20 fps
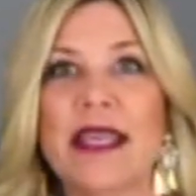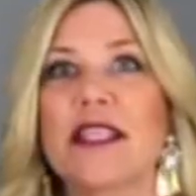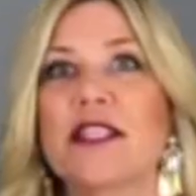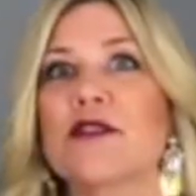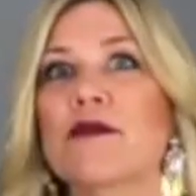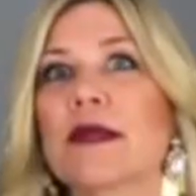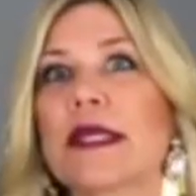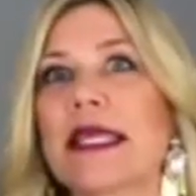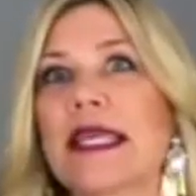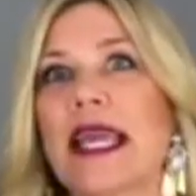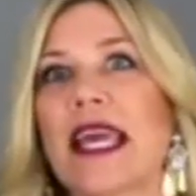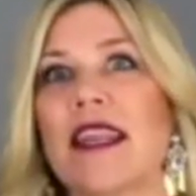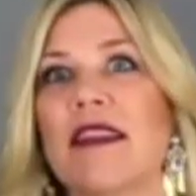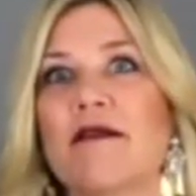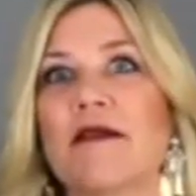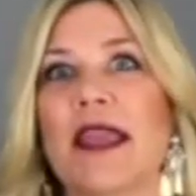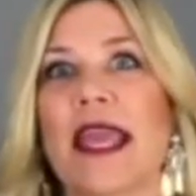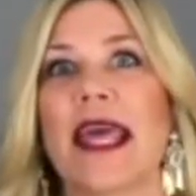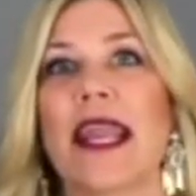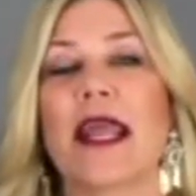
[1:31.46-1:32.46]
to really kind
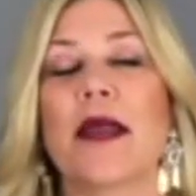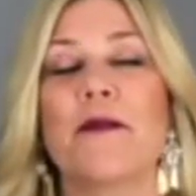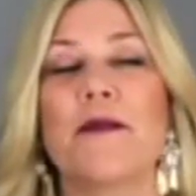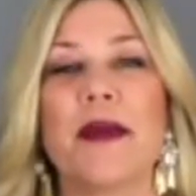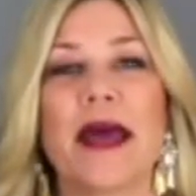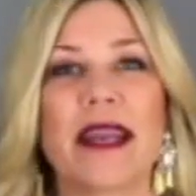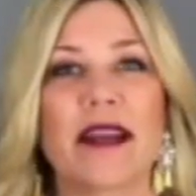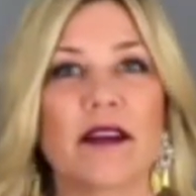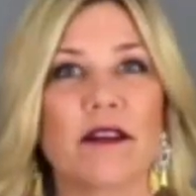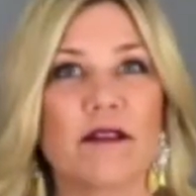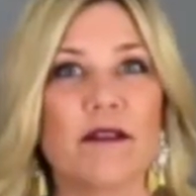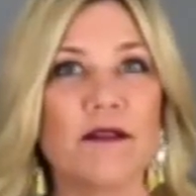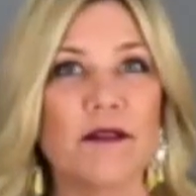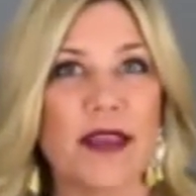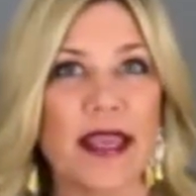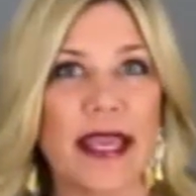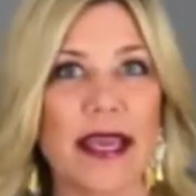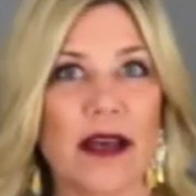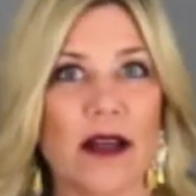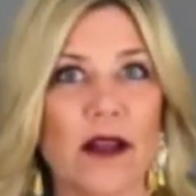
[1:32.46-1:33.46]
of get a better
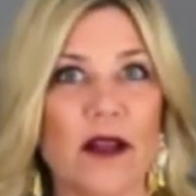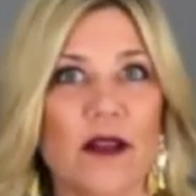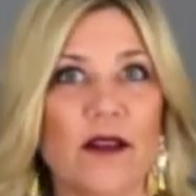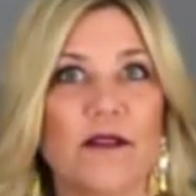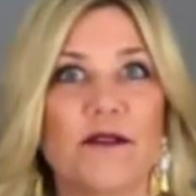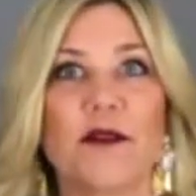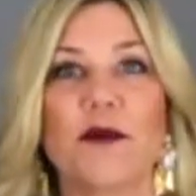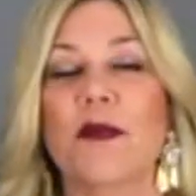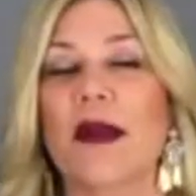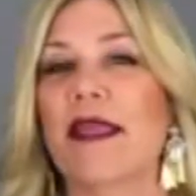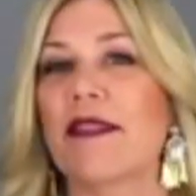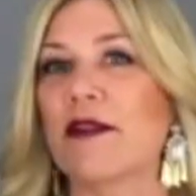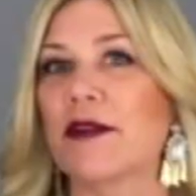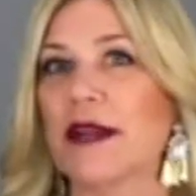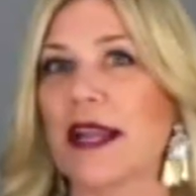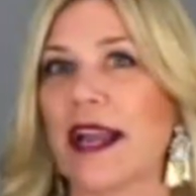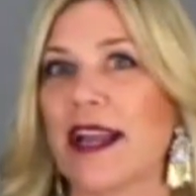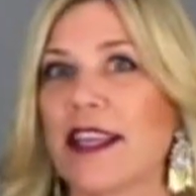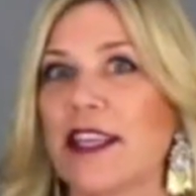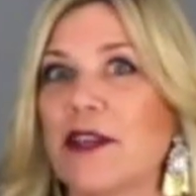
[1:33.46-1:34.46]
feel for whether or
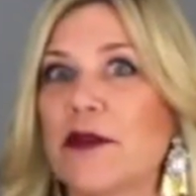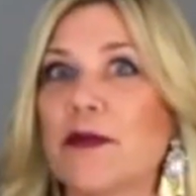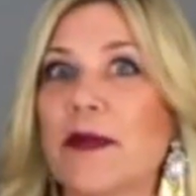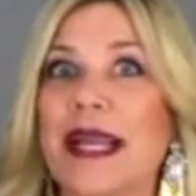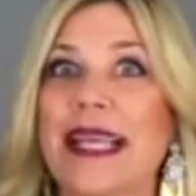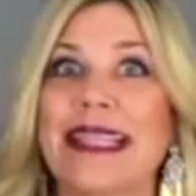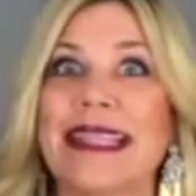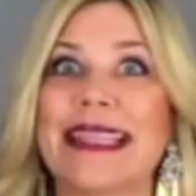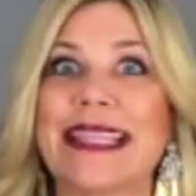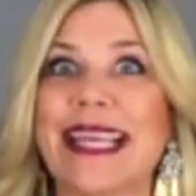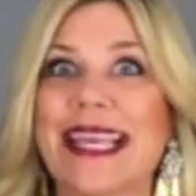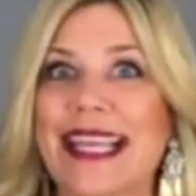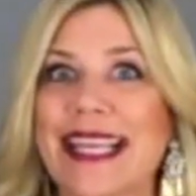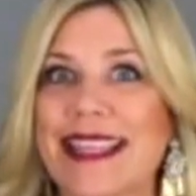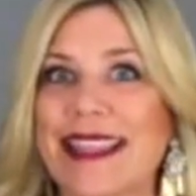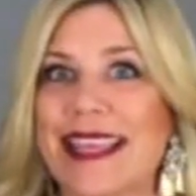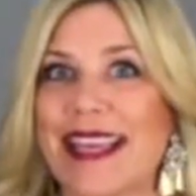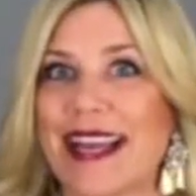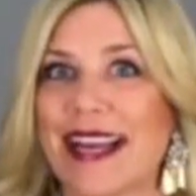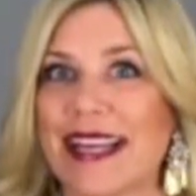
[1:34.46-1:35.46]
not you might
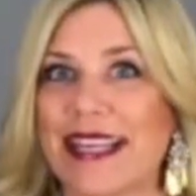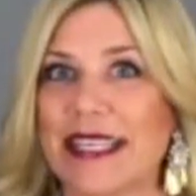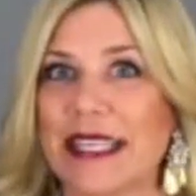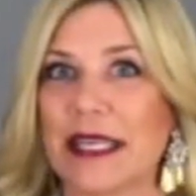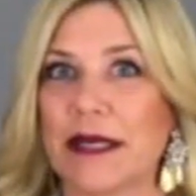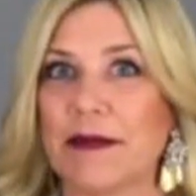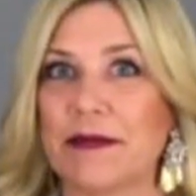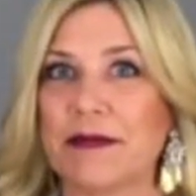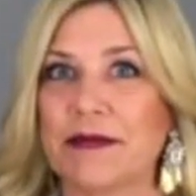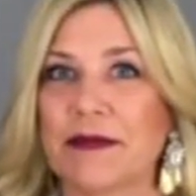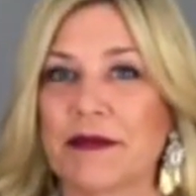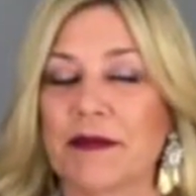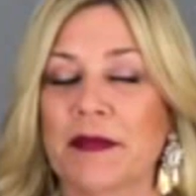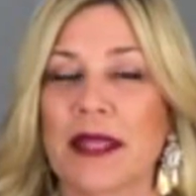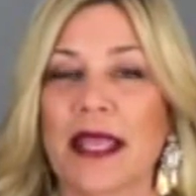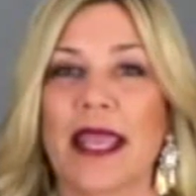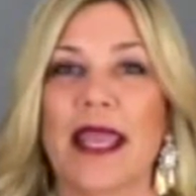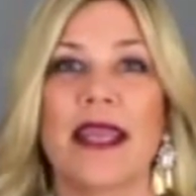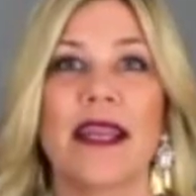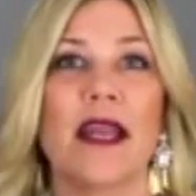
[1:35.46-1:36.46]
like the item
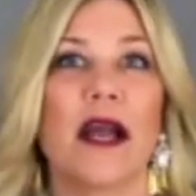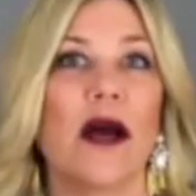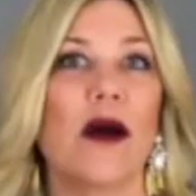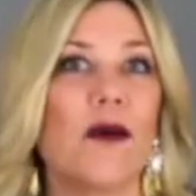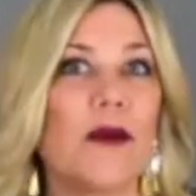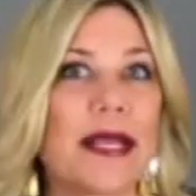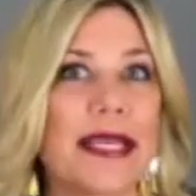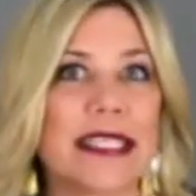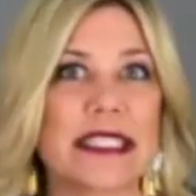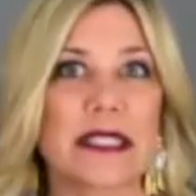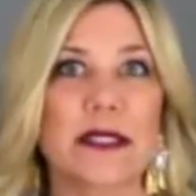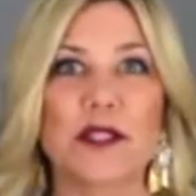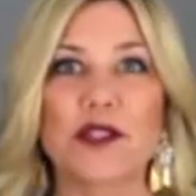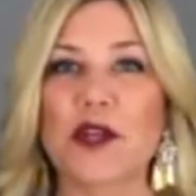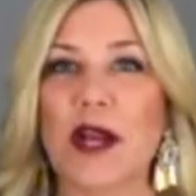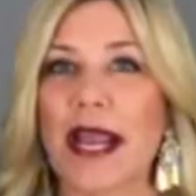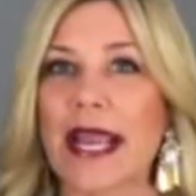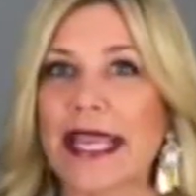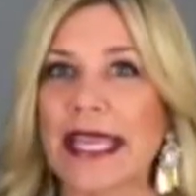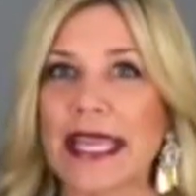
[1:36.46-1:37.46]
and always
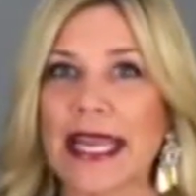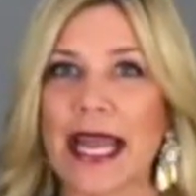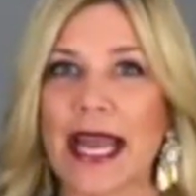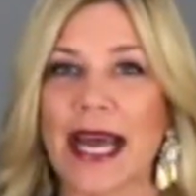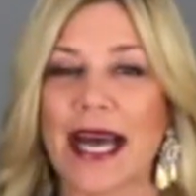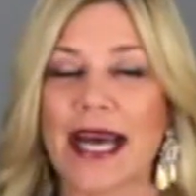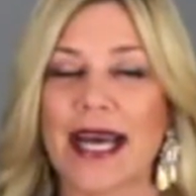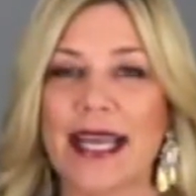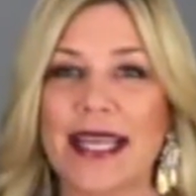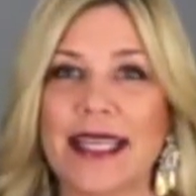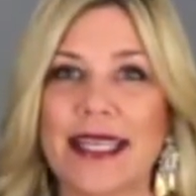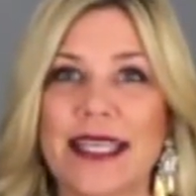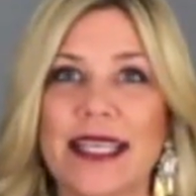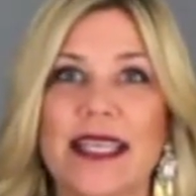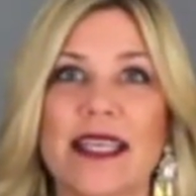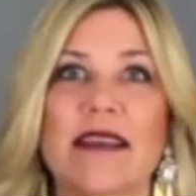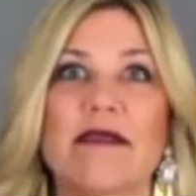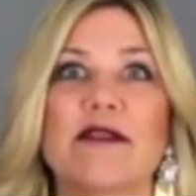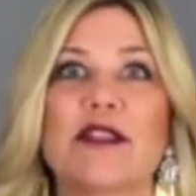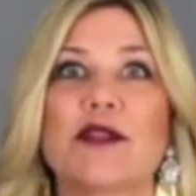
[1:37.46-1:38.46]
trying it on
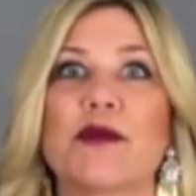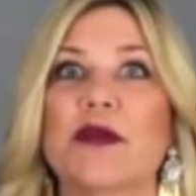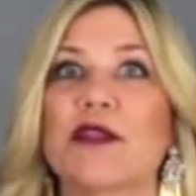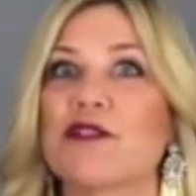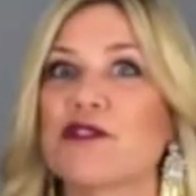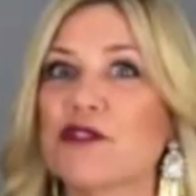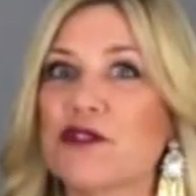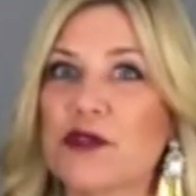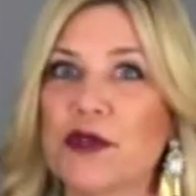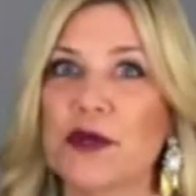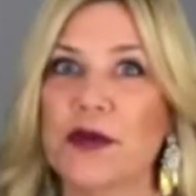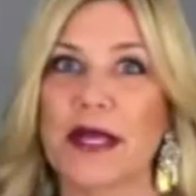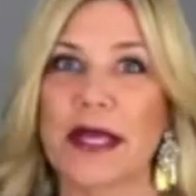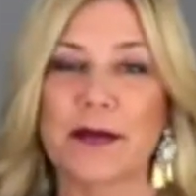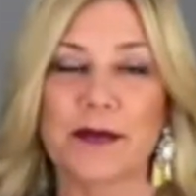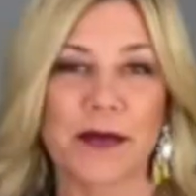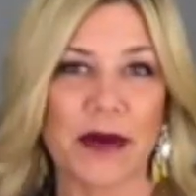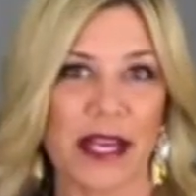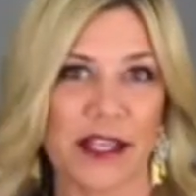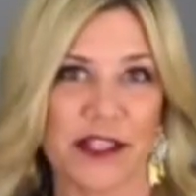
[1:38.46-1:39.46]
gives you a true
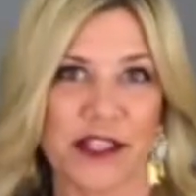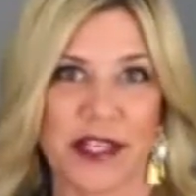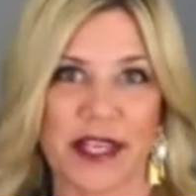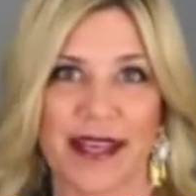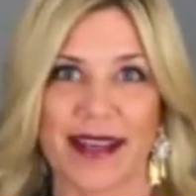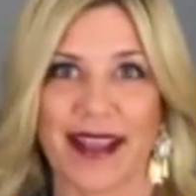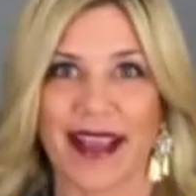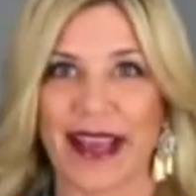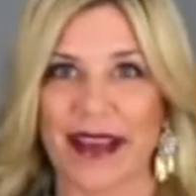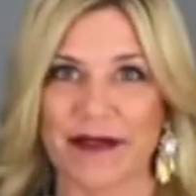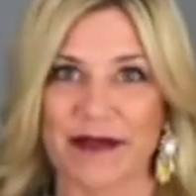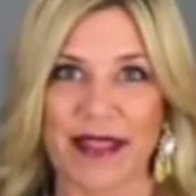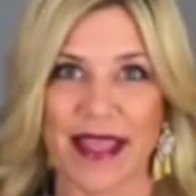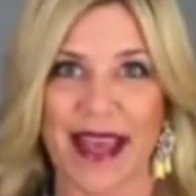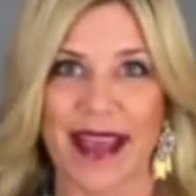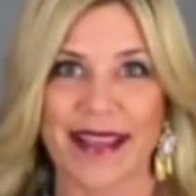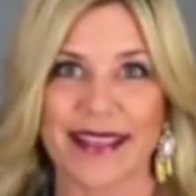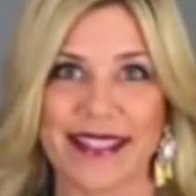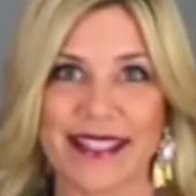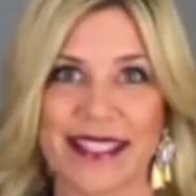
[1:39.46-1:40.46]
impression of
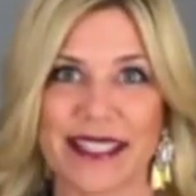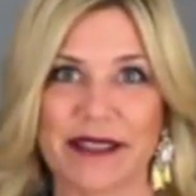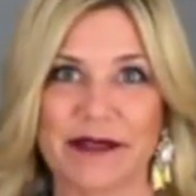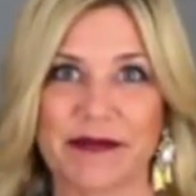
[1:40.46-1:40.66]
that.